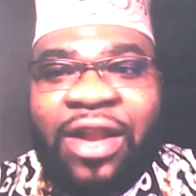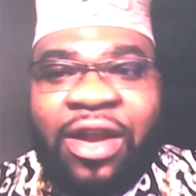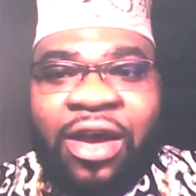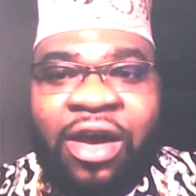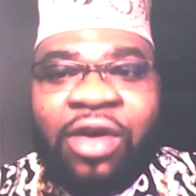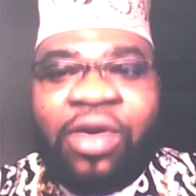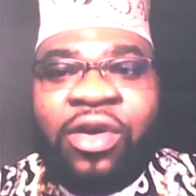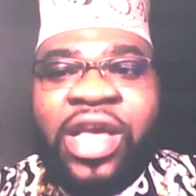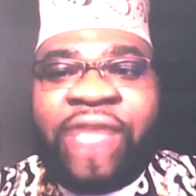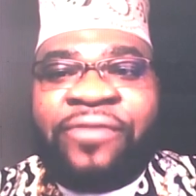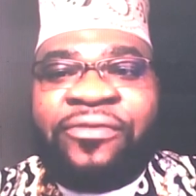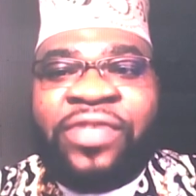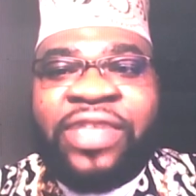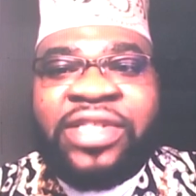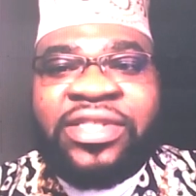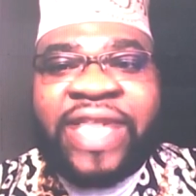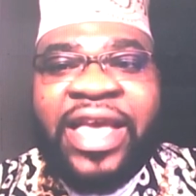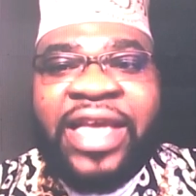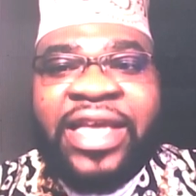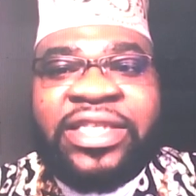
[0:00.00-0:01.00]
if this
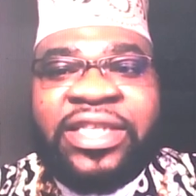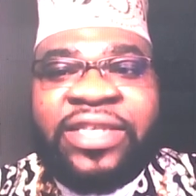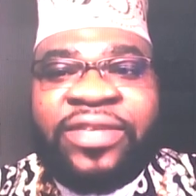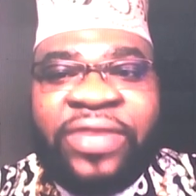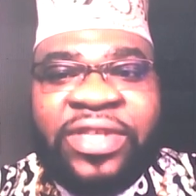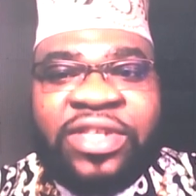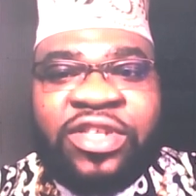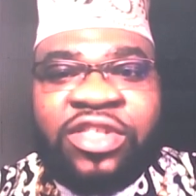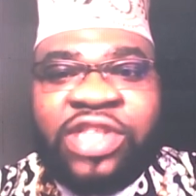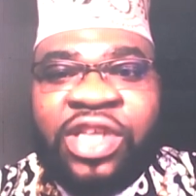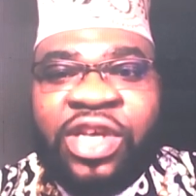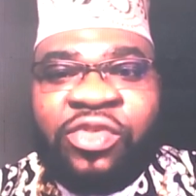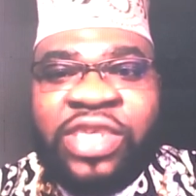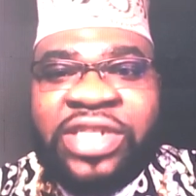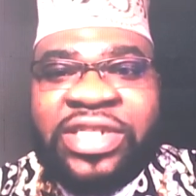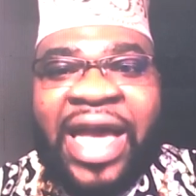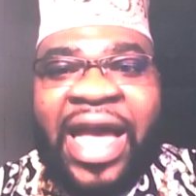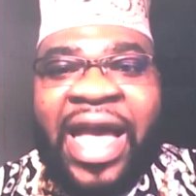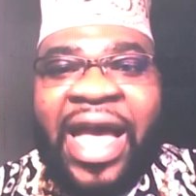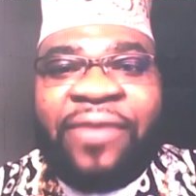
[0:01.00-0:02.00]
case is versus the rich, I
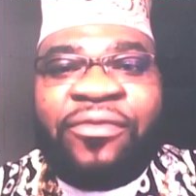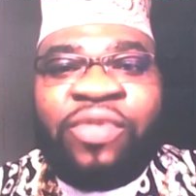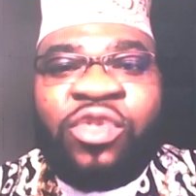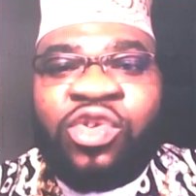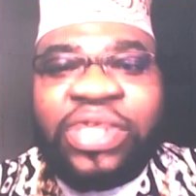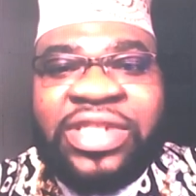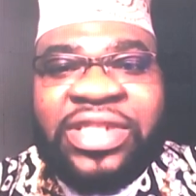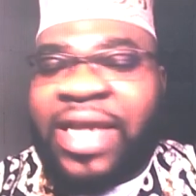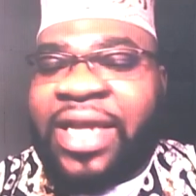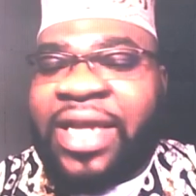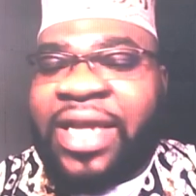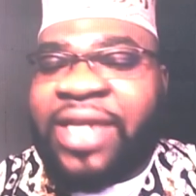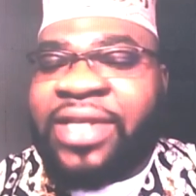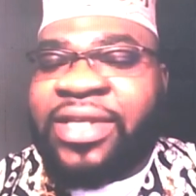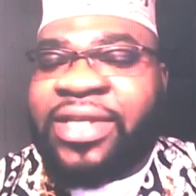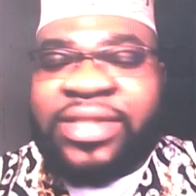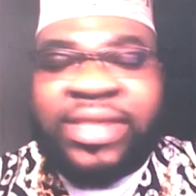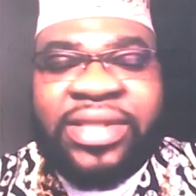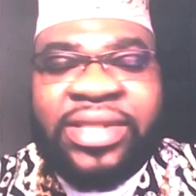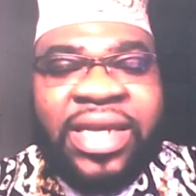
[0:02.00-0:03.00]
have no chance,
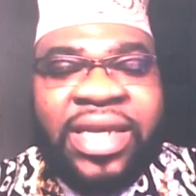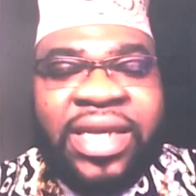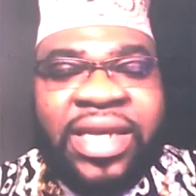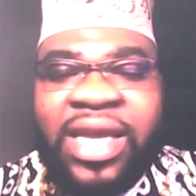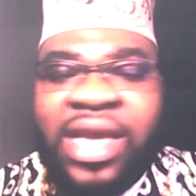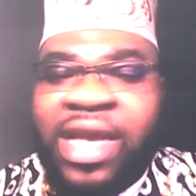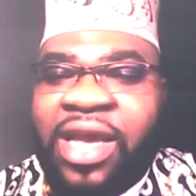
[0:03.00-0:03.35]
we